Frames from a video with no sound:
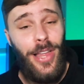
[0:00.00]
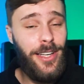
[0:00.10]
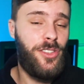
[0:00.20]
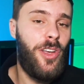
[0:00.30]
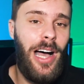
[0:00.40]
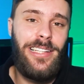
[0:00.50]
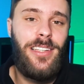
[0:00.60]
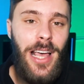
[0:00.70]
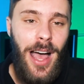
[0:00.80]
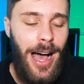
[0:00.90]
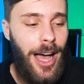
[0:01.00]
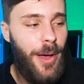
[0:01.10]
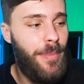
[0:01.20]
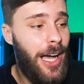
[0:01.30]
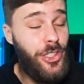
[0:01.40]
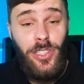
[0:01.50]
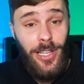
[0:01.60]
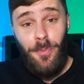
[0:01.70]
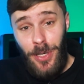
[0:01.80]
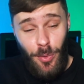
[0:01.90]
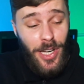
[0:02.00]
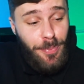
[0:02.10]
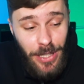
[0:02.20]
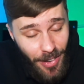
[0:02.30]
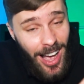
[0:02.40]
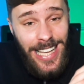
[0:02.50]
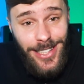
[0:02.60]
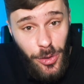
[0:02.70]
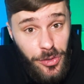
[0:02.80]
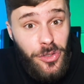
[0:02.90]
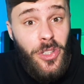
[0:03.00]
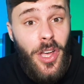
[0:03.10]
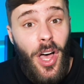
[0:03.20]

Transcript: That aside, um, as you can tell, I've been on a little bit of a hiatus,